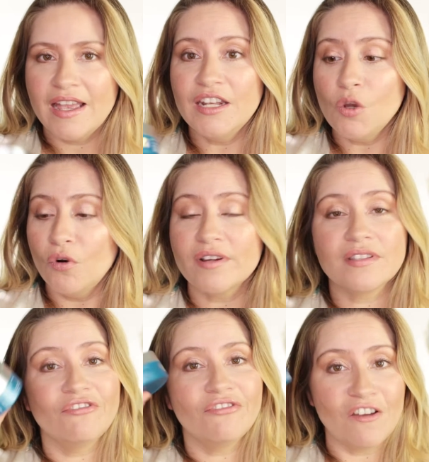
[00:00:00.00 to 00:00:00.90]
and it
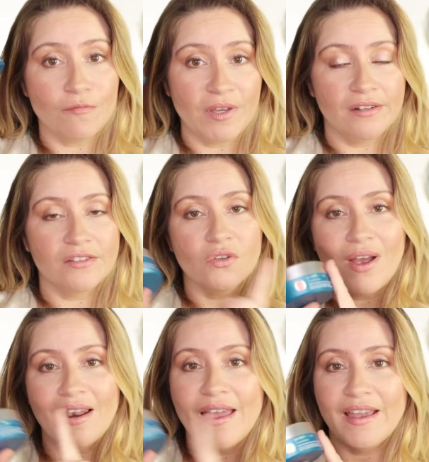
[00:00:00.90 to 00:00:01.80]
works in 5 minutes. So
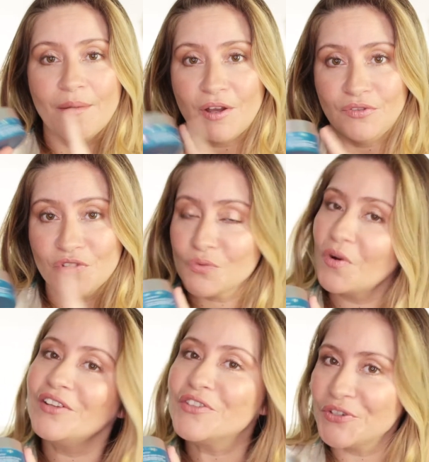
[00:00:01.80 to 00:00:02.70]
I like about this
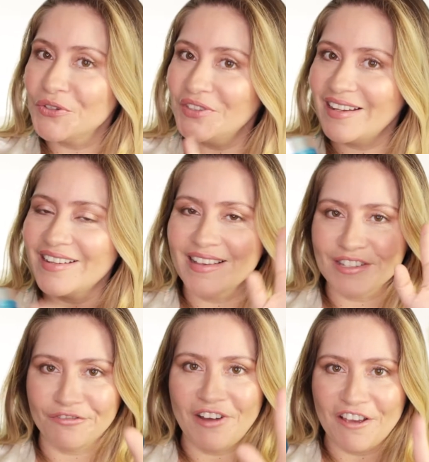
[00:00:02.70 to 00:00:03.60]
one too, that it has
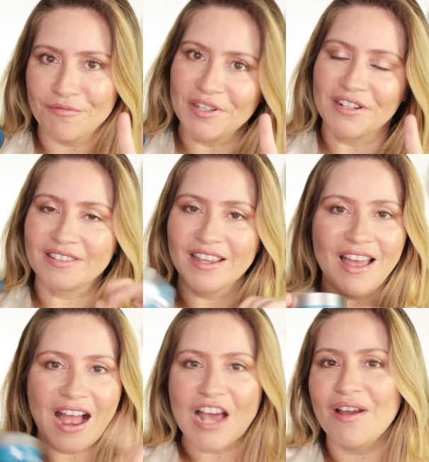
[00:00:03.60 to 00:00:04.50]
a 5 minute,
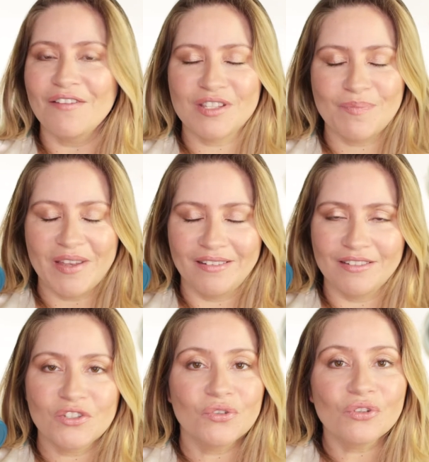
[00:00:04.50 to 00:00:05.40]
I don't have to
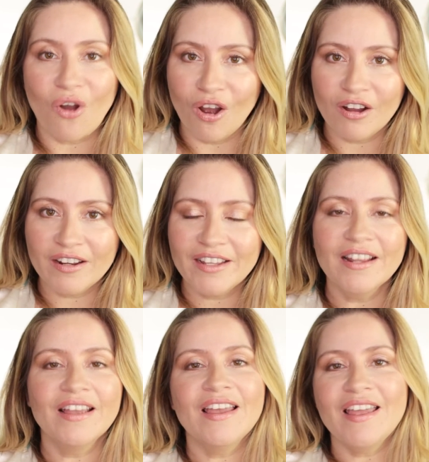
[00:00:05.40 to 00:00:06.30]
spend too long on it,
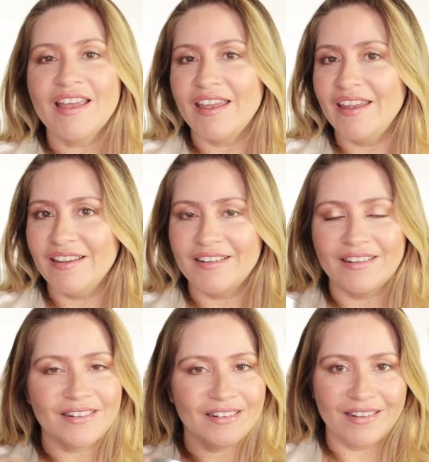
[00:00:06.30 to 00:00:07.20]

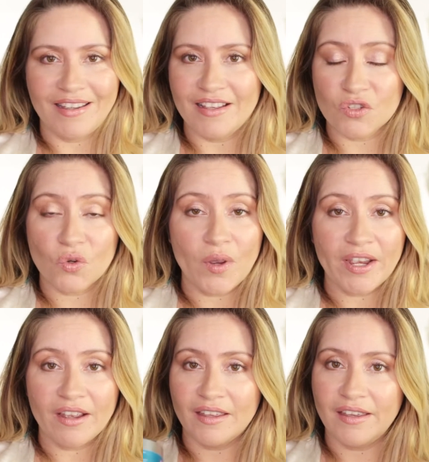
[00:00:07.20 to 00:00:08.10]
and it's
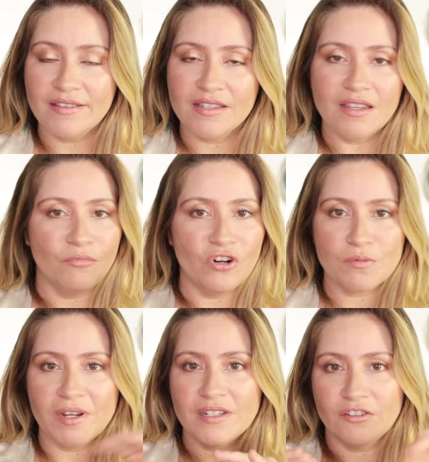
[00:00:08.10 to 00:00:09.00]
quick, easy,
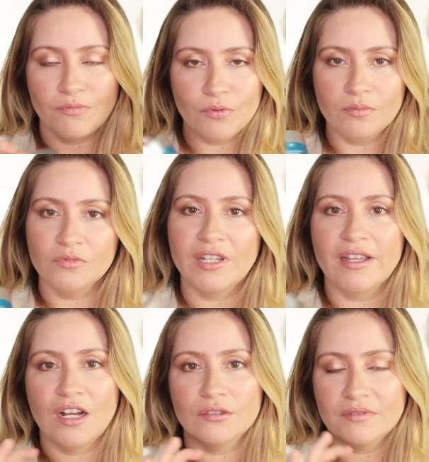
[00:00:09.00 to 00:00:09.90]
brush my teeth, boom, took
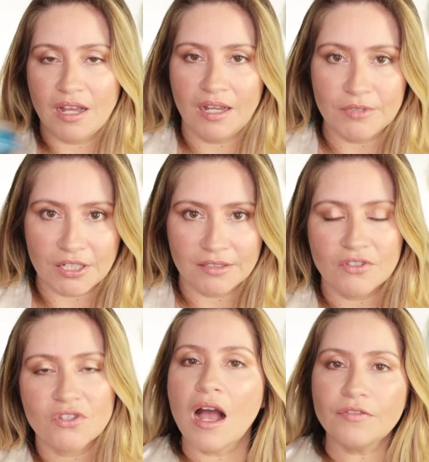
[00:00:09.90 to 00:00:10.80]
it out, I'm done.
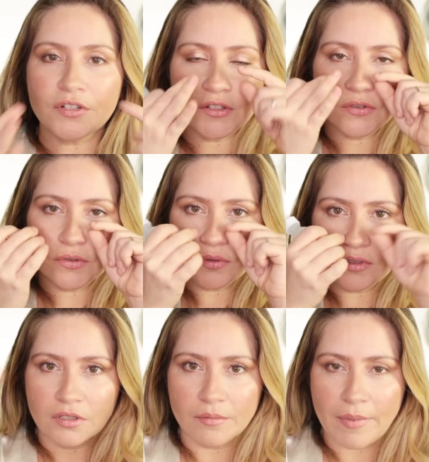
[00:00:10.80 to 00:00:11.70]
After I do
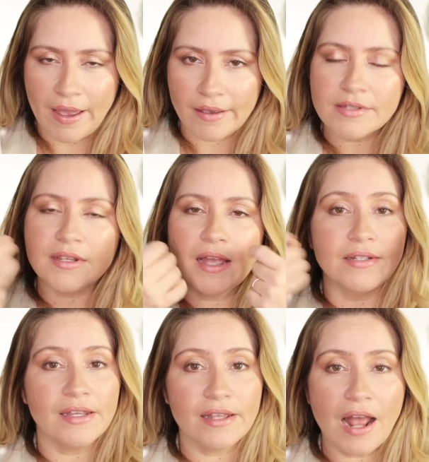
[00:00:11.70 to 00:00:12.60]
the mask, I
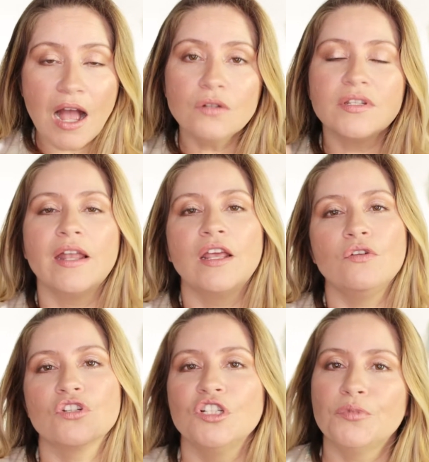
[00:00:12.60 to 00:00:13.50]
take it out and I
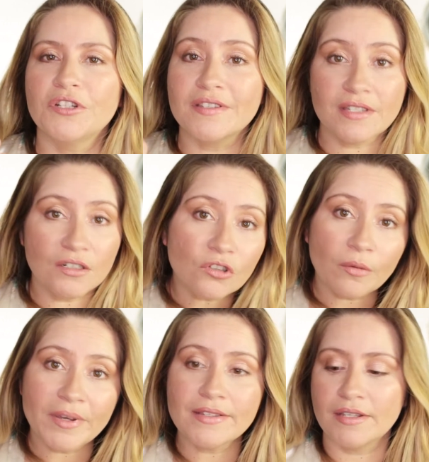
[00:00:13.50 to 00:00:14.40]
usually put a serum
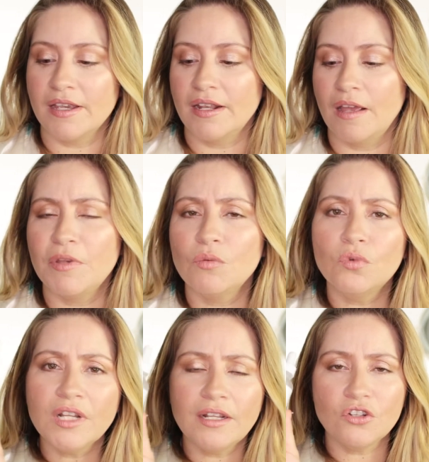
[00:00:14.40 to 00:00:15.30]
on my skin. I've been
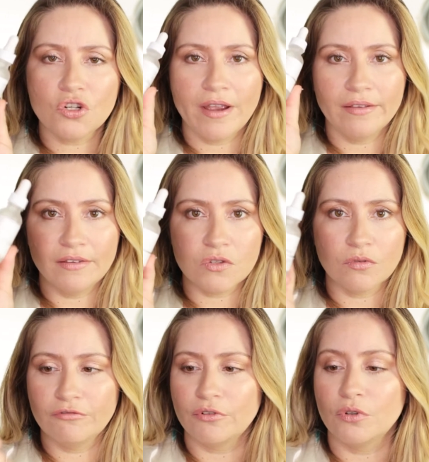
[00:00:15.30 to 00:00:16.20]
really enjoying this
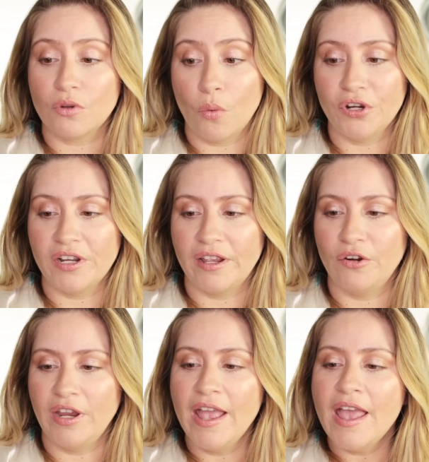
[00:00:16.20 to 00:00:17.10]
one from
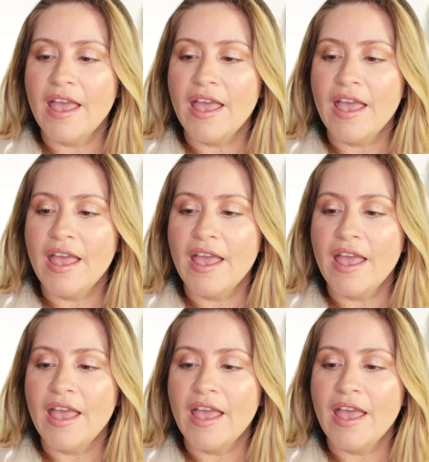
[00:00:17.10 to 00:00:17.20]
Ordinary.